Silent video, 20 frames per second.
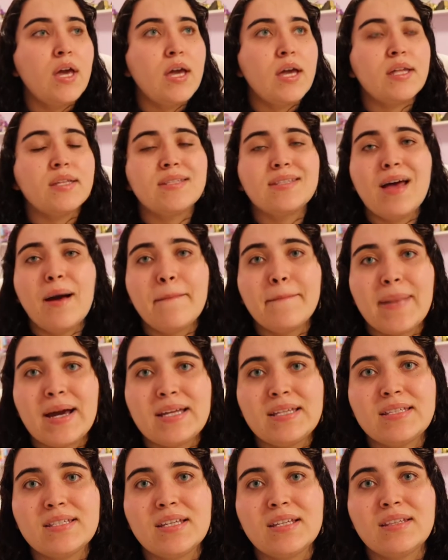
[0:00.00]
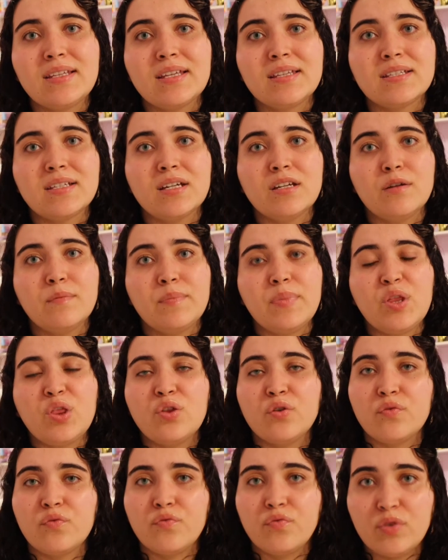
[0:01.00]
It's that mindset that's gonna be
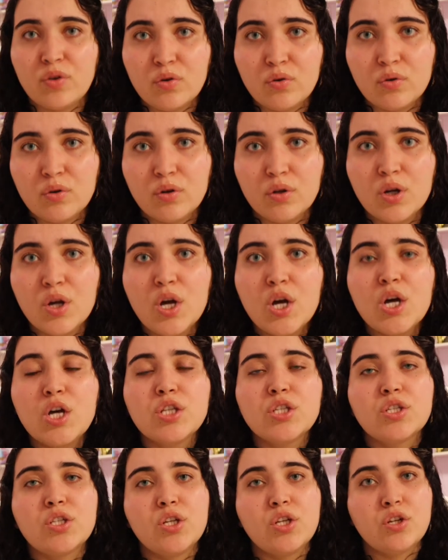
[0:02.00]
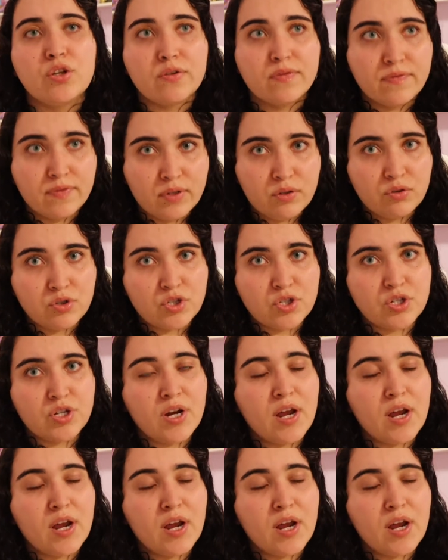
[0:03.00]
the fuel to your future.